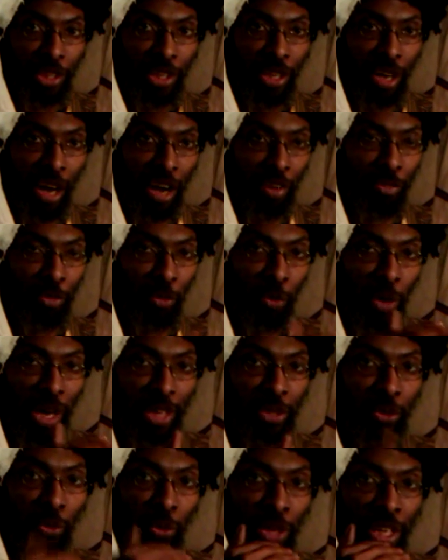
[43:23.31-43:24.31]
of what
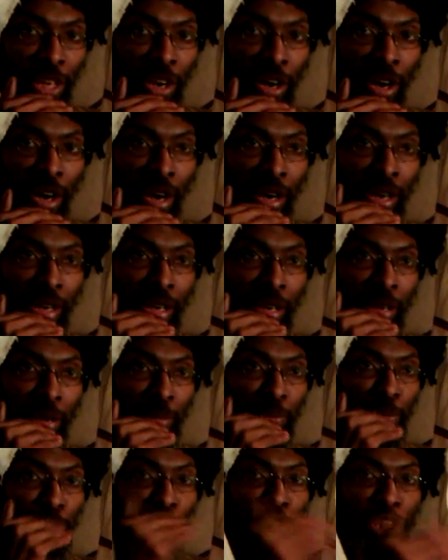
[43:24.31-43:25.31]
we are
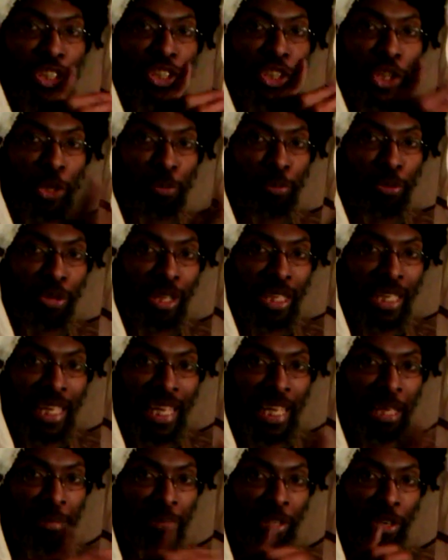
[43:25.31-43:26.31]
preaching or
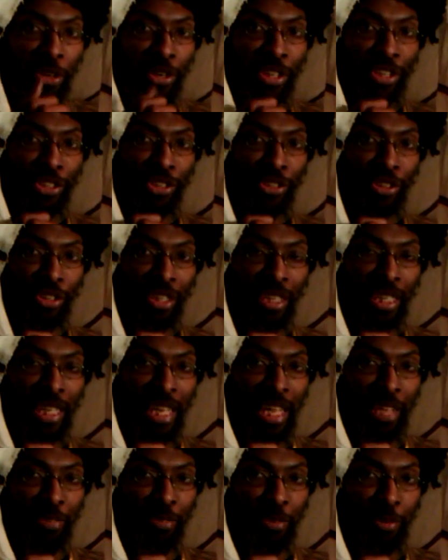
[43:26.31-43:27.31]
proclaiming on a certain
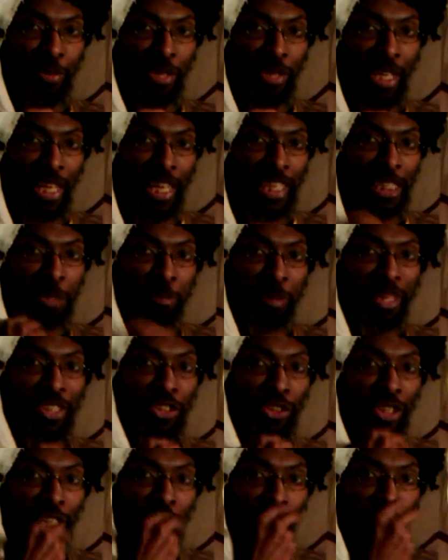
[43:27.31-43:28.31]
level,
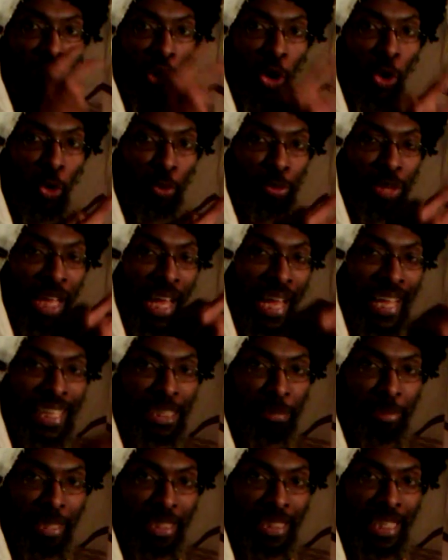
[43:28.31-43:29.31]
especially the hope, the
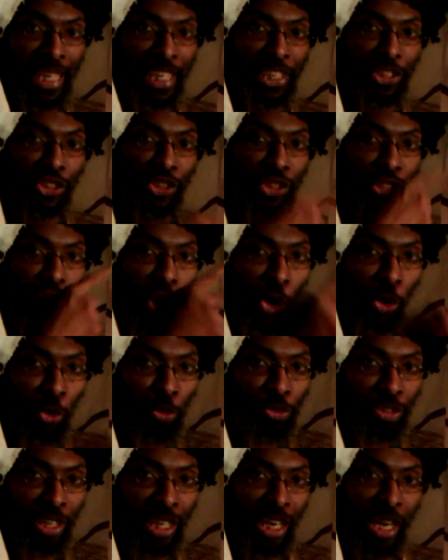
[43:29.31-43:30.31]
expectation, the
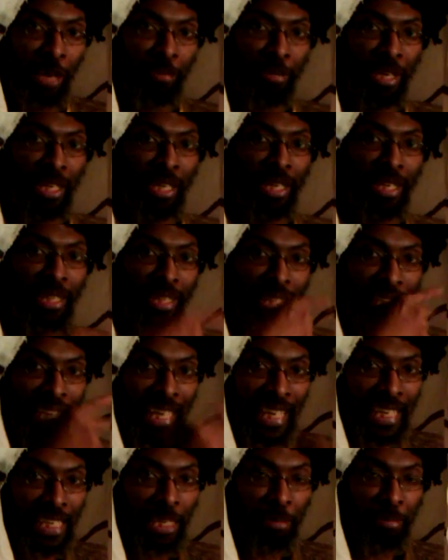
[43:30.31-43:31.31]
overcoming, the
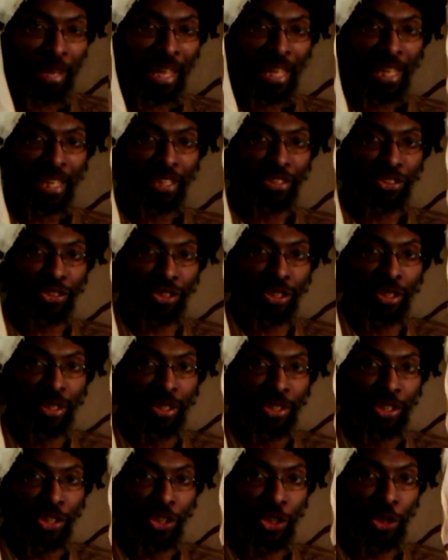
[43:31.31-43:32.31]
kingdom age.
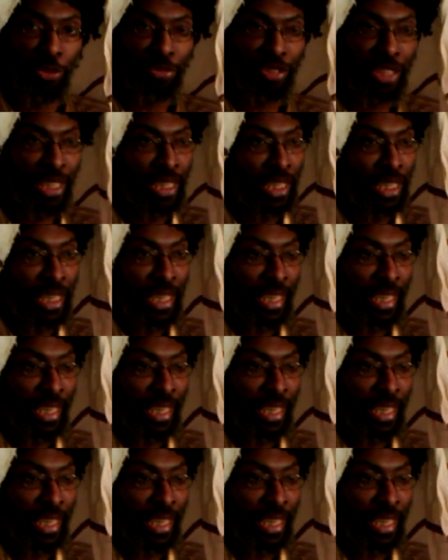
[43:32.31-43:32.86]
You know what I'm saying?